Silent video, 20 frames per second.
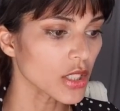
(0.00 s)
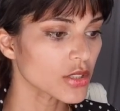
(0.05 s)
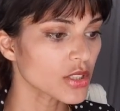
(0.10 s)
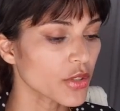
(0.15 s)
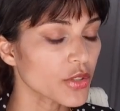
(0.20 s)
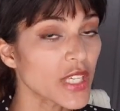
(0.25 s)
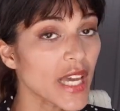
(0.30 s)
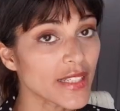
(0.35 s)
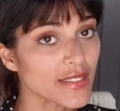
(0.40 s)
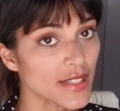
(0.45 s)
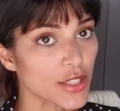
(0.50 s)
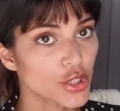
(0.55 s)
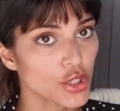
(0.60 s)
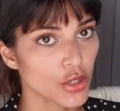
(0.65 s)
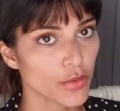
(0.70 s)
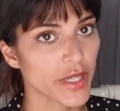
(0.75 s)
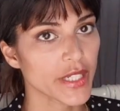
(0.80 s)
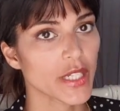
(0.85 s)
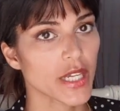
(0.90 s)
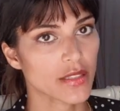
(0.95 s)
So yes, I
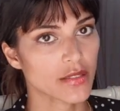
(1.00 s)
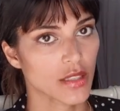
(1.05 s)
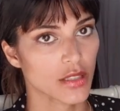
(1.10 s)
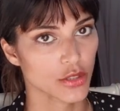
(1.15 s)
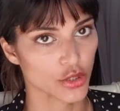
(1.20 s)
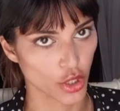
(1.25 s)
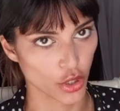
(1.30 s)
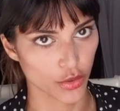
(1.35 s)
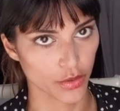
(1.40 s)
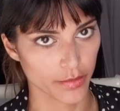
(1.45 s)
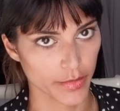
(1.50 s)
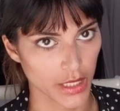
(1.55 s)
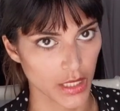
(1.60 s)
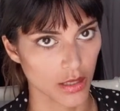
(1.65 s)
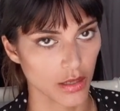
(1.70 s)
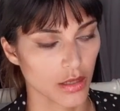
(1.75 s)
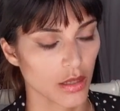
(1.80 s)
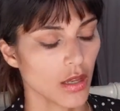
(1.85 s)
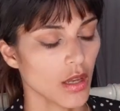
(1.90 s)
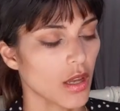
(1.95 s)
do, and yes, I don't
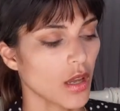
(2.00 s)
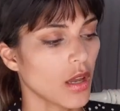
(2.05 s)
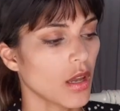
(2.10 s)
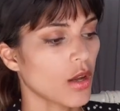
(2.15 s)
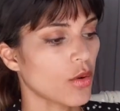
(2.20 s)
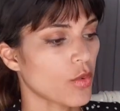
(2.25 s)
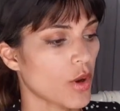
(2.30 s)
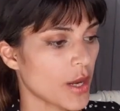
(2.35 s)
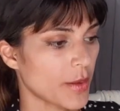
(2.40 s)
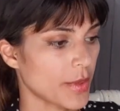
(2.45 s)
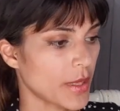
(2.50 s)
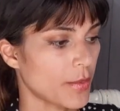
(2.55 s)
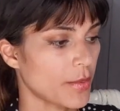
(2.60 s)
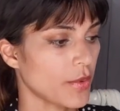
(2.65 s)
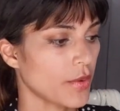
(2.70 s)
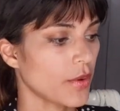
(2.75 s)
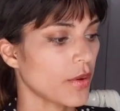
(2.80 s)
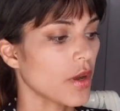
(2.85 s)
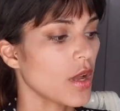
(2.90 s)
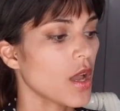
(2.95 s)
mean white
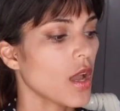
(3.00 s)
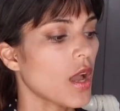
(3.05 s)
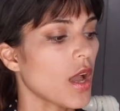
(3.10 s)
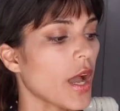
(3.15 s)
people.